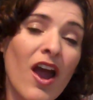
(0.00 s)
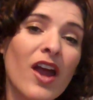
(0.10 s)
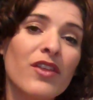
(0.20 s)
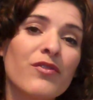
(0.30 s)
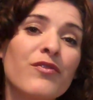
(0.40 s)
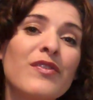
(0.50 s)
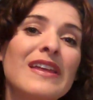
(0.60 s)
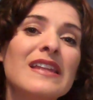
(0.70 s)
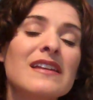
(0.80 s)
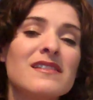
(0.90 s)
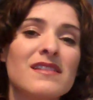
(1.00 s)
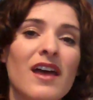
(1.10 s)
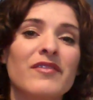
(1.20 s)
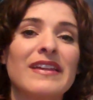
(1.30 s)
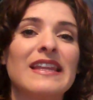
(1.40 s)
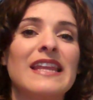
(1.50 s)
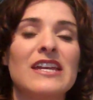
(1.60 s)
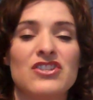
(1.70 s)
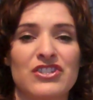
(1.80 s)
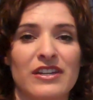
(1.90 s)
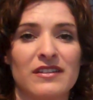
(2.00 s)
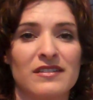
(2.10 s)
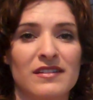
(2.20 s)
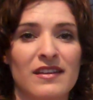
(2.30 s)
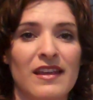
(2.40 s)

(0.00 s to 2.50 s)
are the feelings of elation.